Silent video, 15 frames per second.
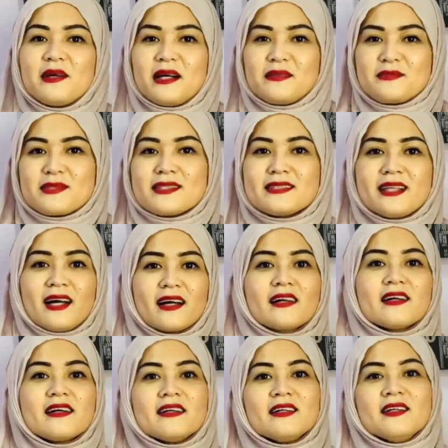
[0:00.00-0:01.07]
I'm
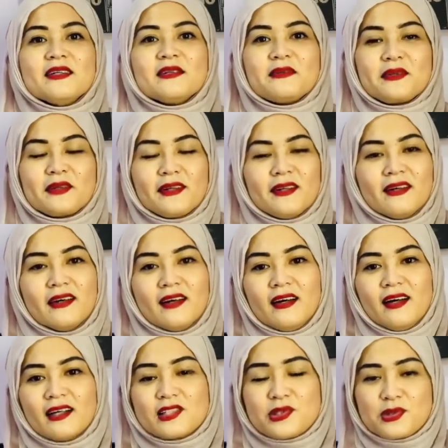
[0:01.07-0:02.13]
stuck on
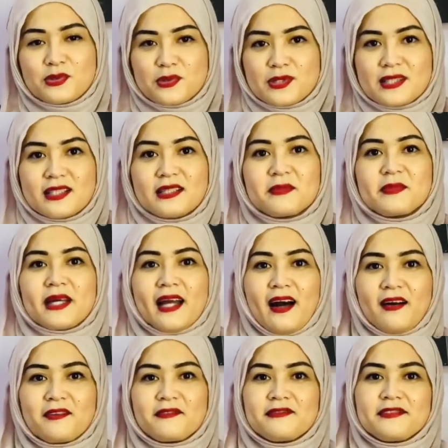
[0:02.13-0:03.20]
choosing my
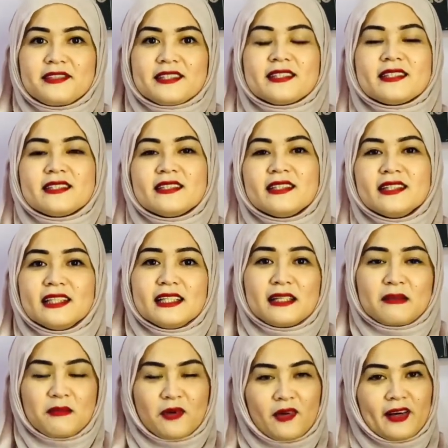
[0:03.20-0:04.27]
outfit in
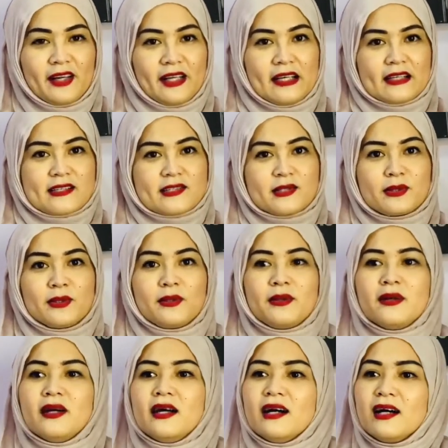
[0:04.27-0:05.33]
the morning. So
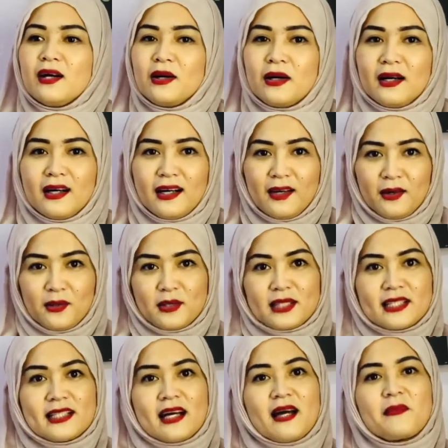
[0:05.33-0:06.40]
all
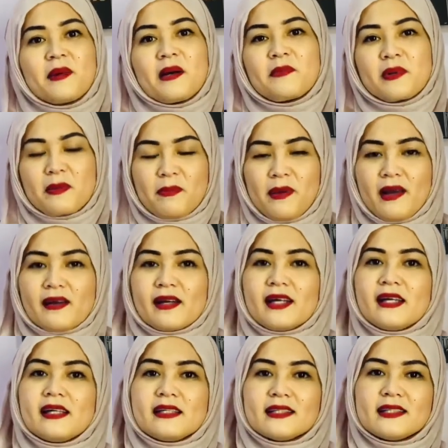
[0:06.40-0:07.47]
the time I'm
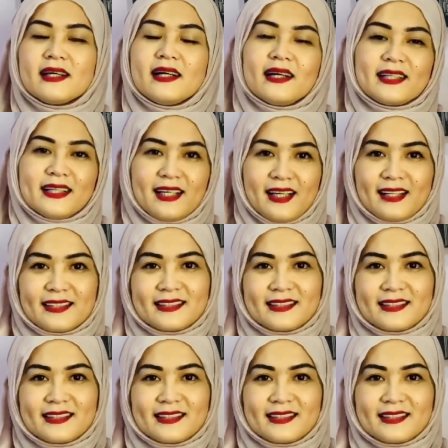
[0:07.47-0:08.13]
preparing it at night.